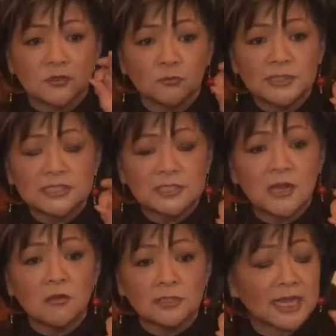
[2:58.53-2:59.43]
As a
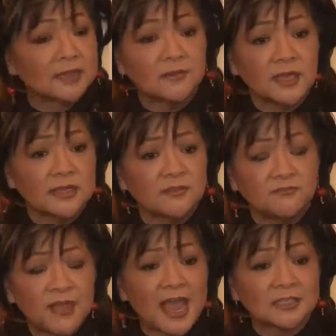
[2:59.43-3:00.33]
result, and
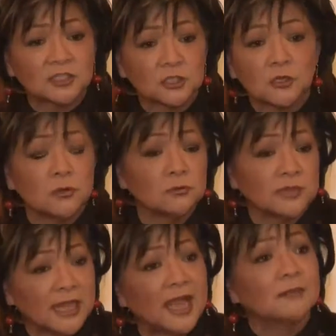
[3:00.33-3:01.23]
the facts
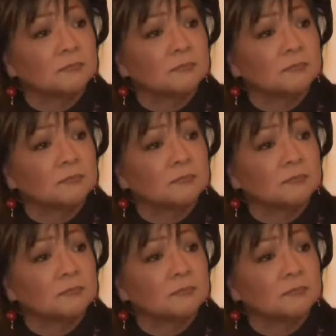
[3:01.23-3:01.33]
showed